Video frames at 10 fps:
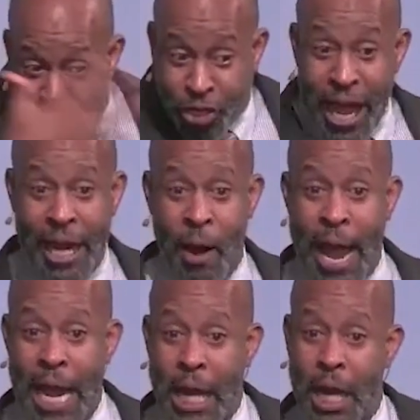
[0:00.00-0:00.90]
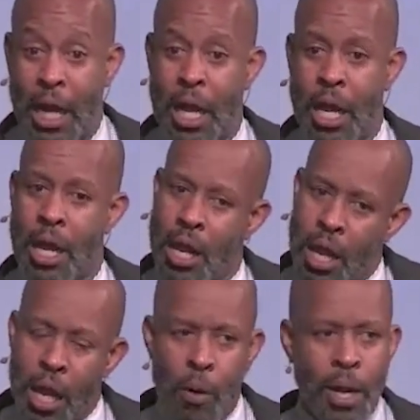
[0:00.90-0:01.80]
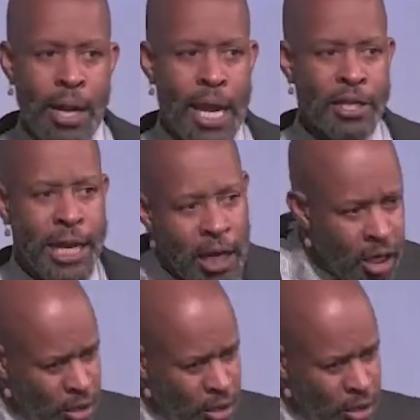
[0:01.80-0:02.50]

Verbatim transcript: thing, right? One day she